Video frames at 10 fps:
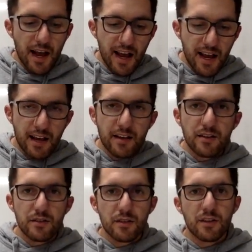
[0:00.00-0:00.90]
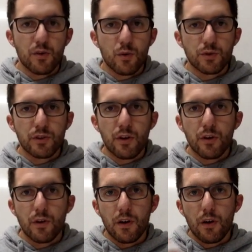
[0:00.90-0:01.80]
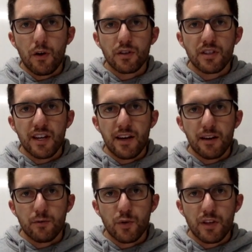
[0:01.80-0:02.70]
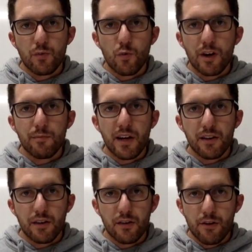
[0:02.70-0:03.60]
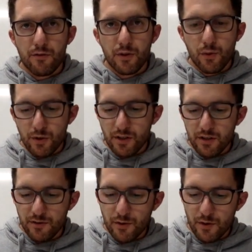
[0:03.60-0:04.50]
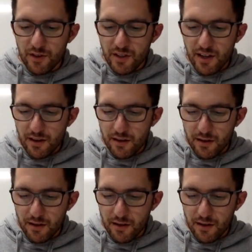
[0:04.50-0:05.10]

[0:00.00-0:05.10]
and it also locked down within 1 month of recording its first death.